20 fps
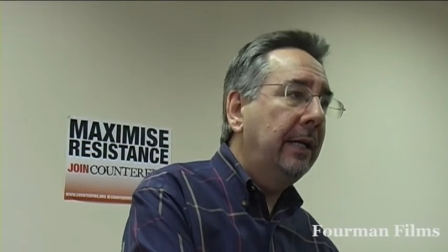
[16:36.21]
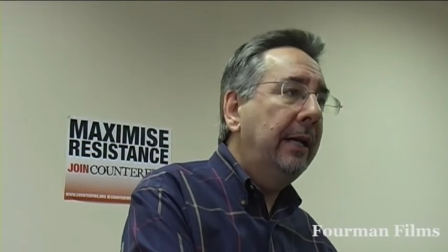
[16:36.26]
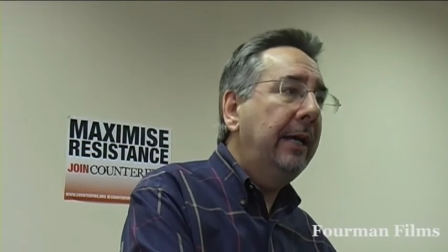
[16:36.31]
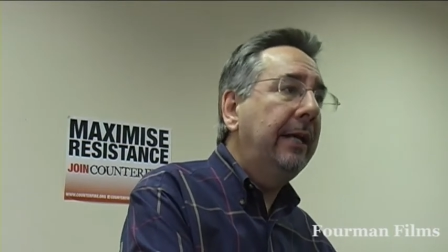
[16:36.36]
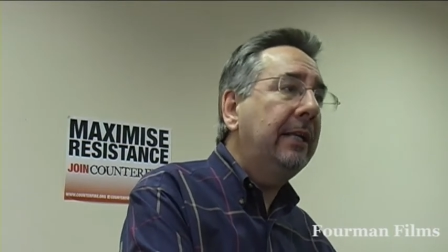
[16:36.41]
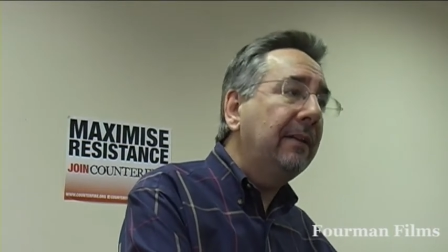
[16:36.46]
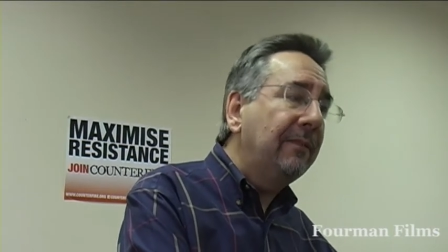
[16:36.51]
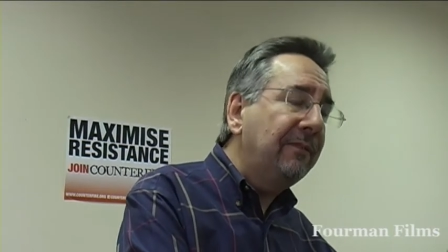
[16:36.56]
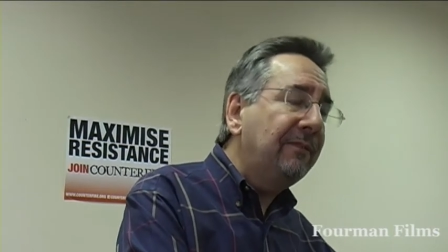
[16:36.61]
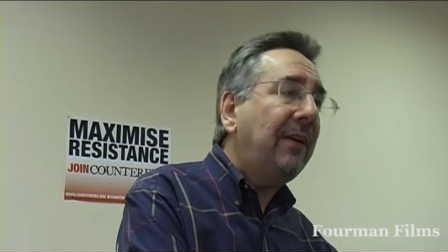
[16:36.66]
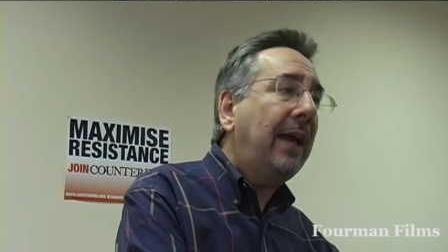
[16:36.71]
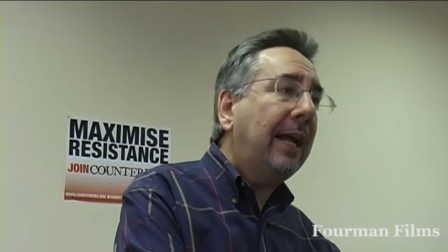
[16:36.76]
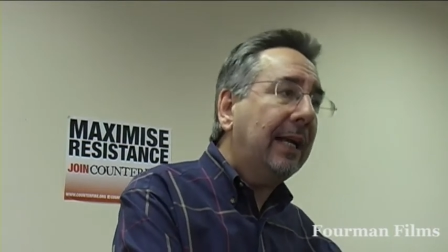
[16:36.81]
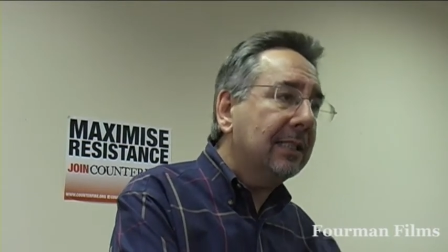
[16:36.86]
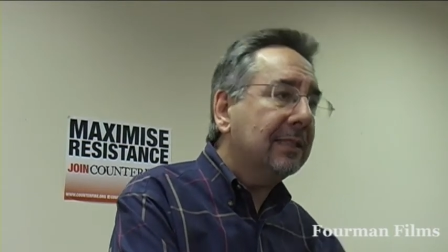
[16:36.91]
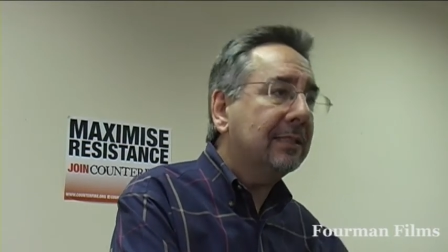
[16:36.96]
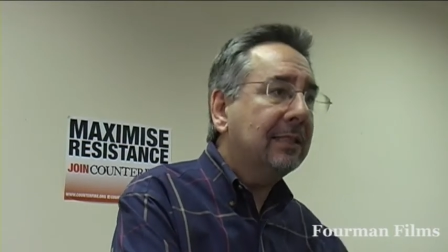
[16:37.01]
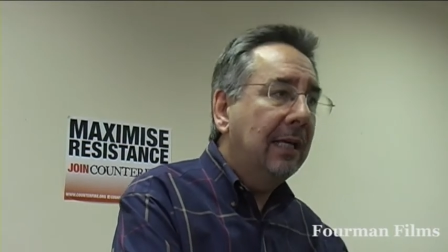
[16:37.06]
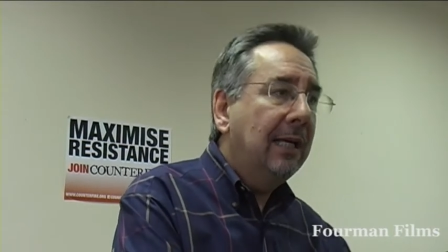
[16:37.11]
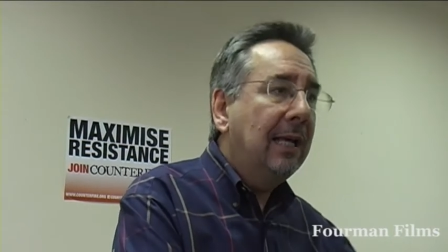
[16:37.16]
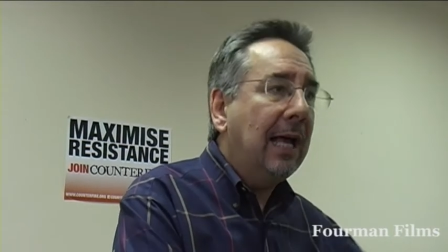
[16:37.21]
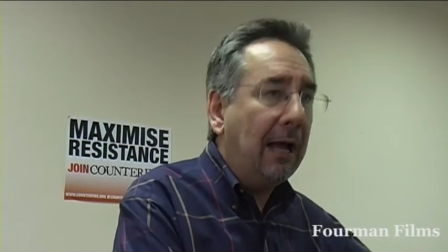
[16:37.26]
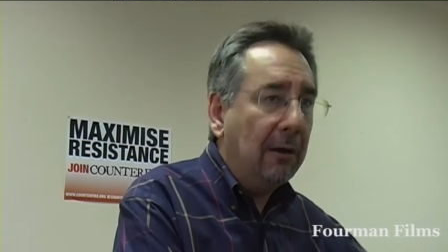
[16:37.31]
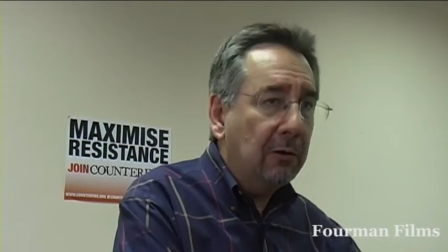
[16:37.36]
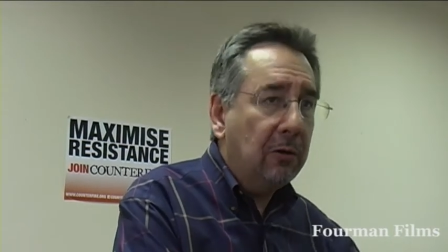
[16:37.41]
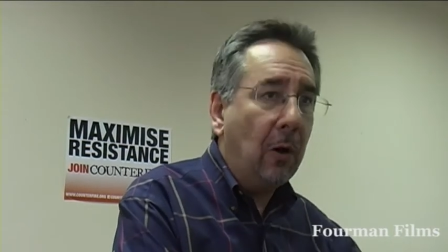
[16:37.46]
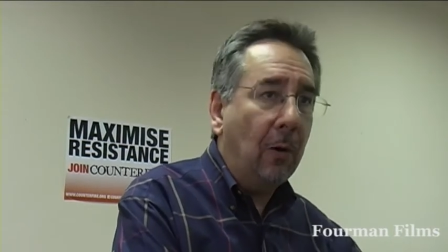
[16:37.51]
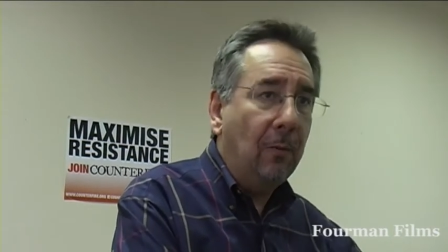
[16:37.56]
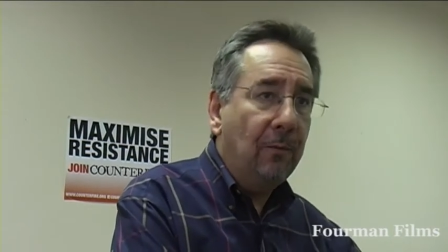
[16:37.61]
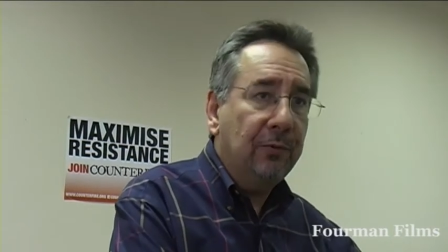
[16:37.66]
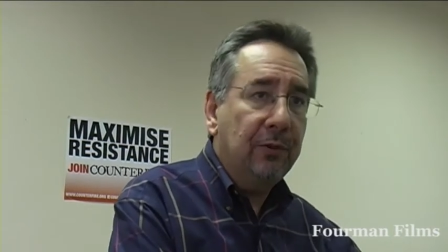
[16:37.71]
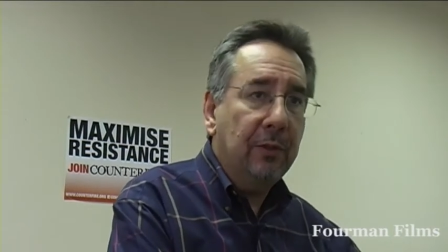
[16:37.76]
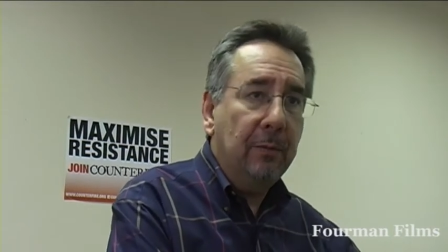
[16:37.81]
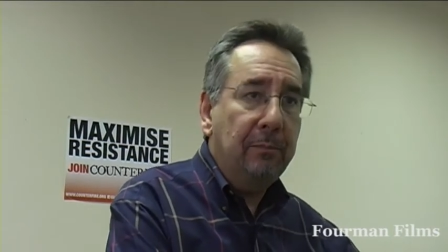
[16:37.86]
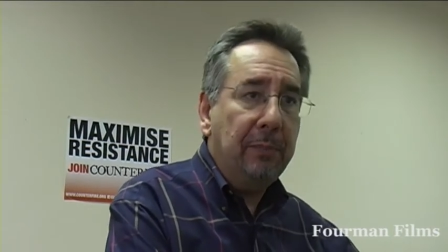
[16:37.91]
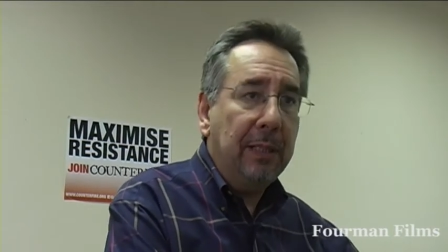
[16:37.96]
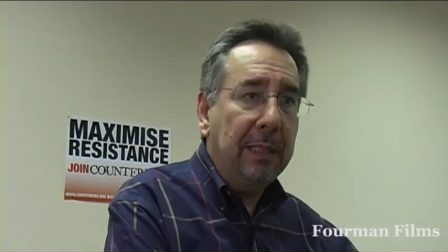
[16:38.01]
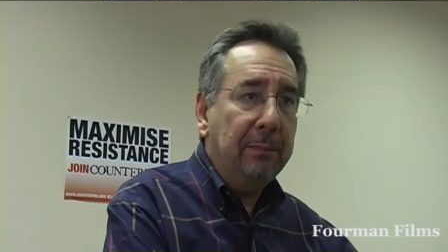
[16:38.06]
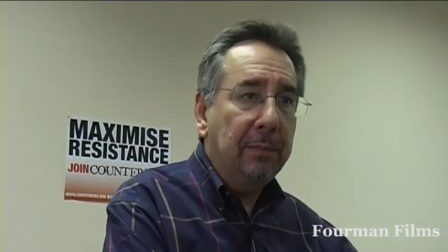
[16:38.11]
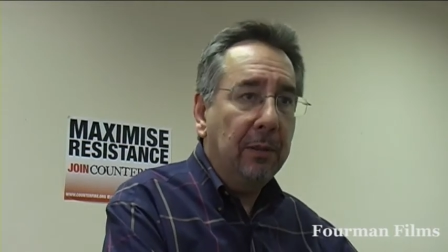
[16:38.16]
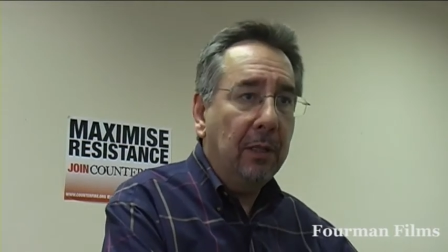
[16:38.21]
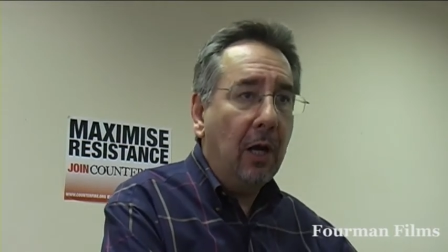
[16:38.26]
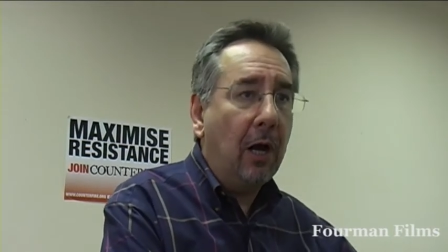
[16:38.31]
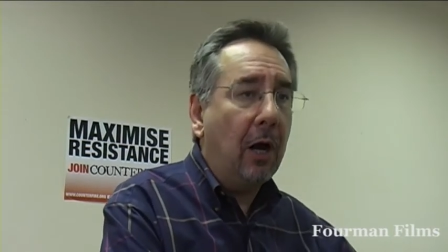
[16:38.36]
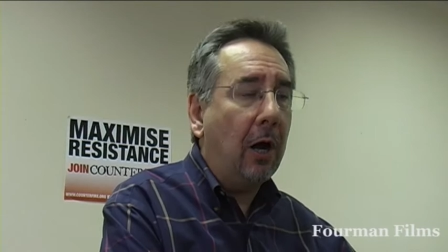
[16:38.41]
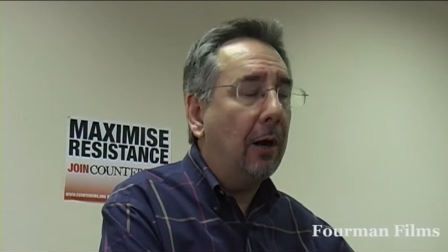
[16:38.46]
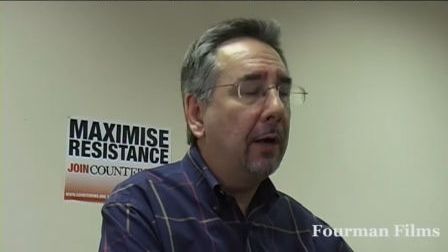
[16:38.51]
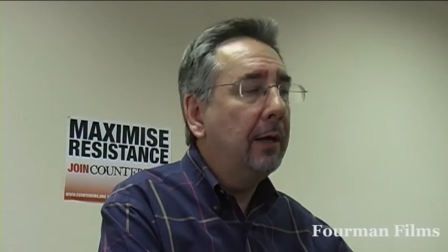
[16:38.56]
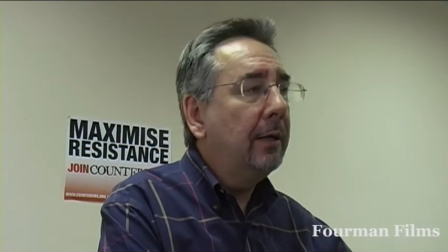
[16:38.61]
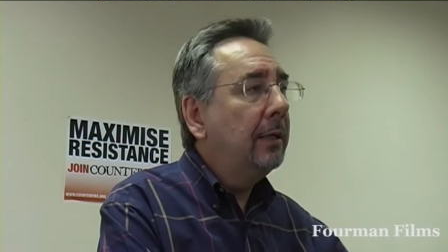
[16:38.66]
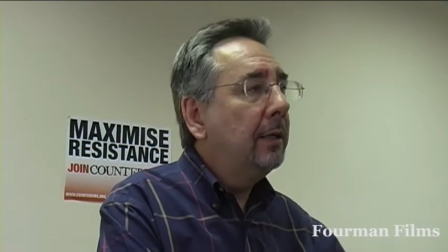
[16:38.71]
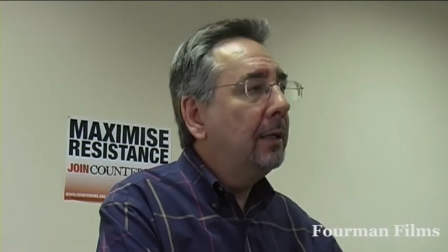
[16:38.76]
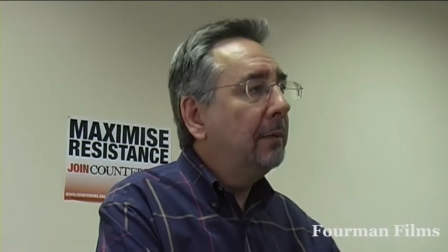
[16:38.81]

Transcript: It affects how confident people are.